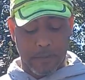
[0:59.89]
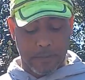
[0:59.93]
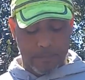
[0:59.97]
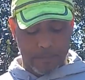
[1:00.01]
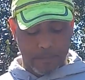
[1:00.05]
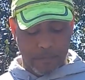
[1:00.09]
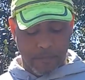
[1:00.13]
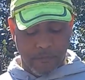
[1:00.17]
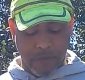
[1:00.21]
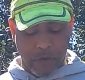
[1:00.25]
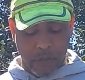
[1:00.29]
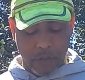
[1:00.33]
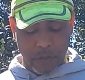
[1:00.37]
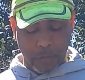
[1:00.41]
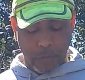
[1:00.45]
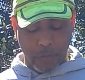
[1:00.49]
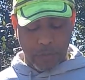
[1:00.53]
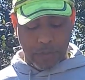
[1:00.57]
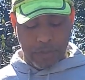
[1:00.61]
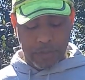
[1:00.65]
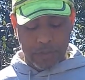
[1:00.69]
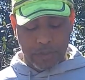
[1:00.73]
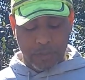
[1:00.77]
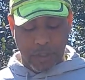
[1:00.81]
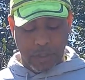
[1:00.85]
1
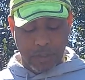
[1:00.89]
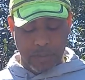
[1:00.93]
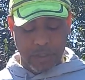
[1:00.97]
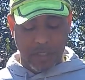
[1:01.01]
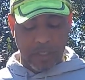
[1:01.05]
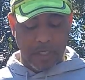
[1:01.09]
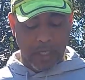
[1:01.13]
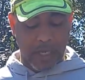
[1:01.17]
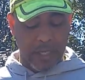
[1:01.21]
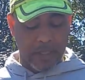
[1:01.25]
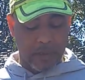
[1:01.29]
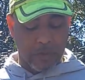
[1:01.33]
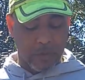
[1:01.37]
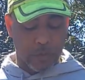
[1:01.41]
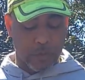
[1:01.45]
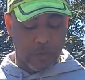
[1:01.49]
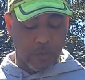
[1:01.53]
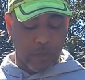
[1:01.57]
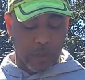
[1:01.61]
Corinthians 13, 8 through